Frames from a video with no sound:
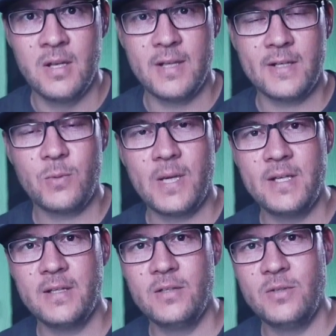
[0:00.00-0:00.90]
That's
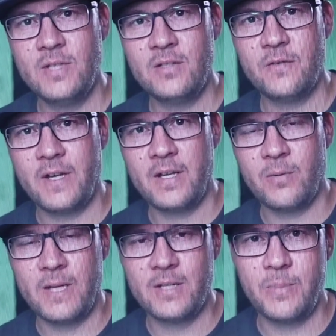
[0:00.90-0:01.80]
why you need to find a
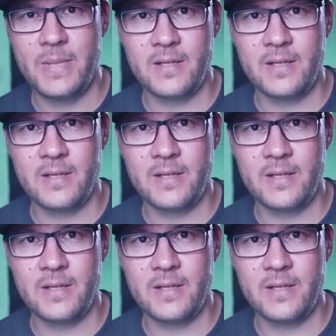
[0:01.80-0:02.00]
way to be